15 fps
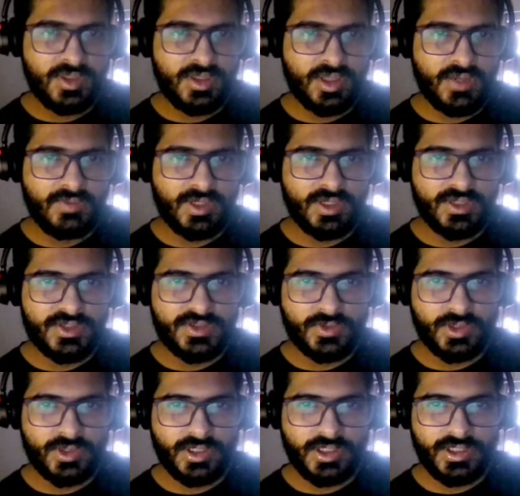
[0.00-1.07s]
and we are
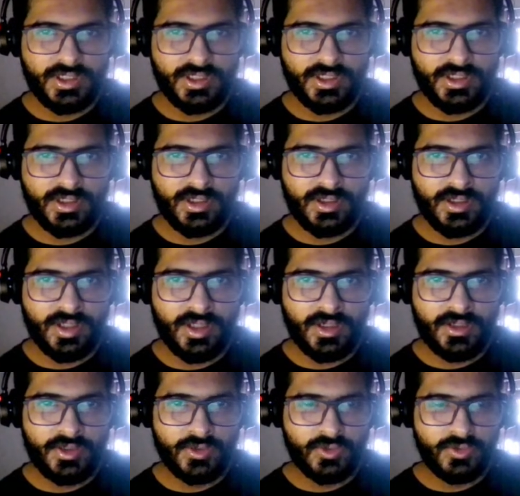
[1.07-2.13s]
storing it in an
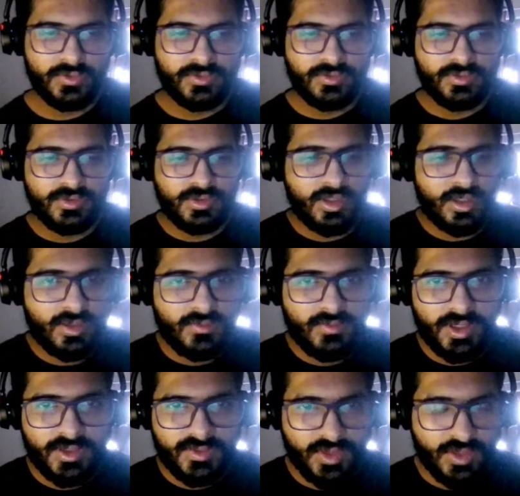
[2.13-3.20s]
array 2 and we
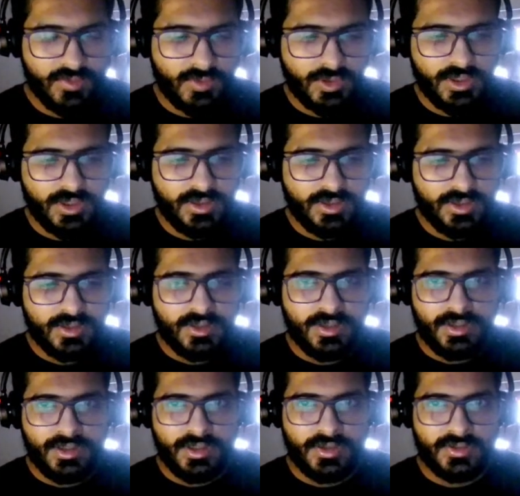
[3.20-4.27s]
are saying what?
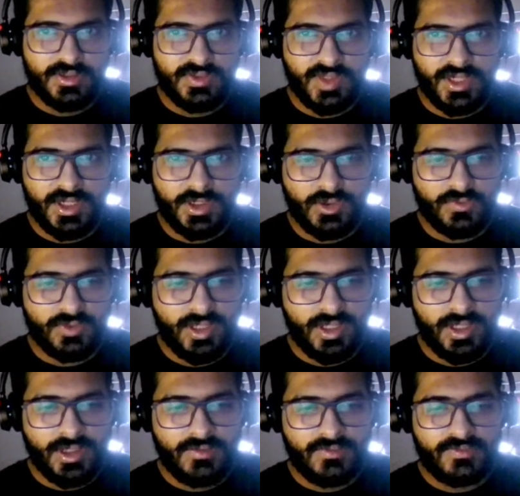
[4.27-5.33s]
Now this array 2 will
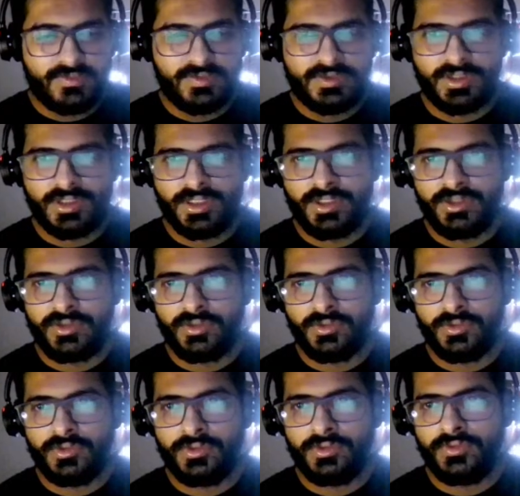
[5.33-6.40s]
have 3,
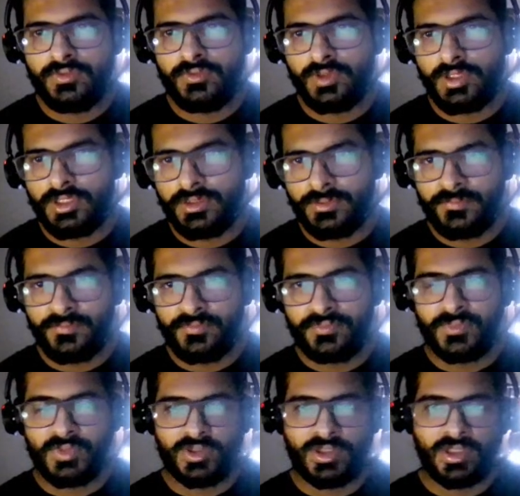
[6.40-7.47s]
2, 1.
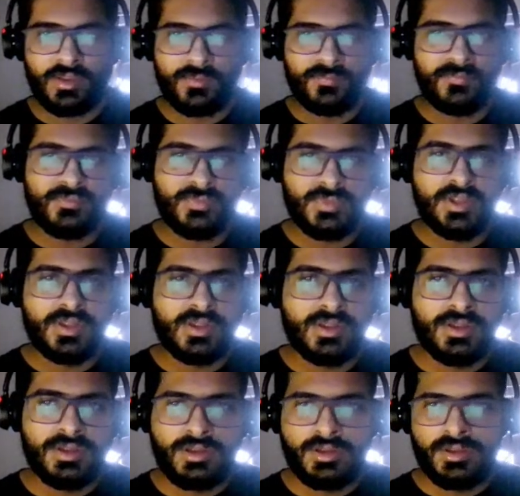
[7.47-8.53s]
Okay.
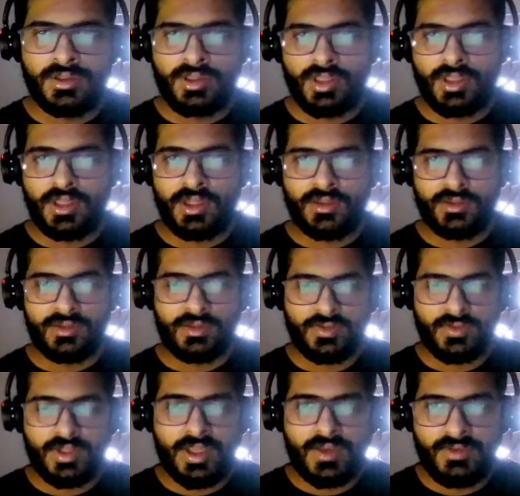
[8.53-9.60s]
And this
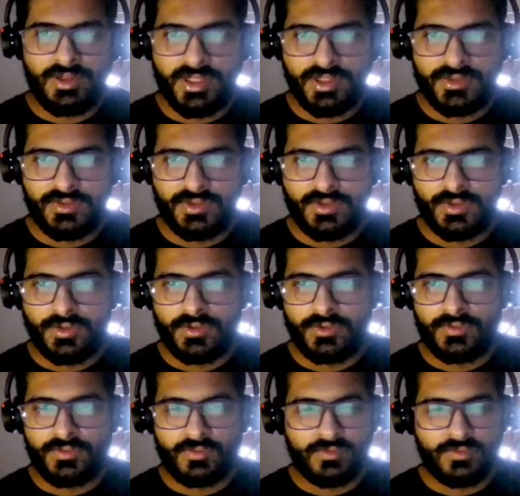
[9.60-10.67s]
will have index 0, 1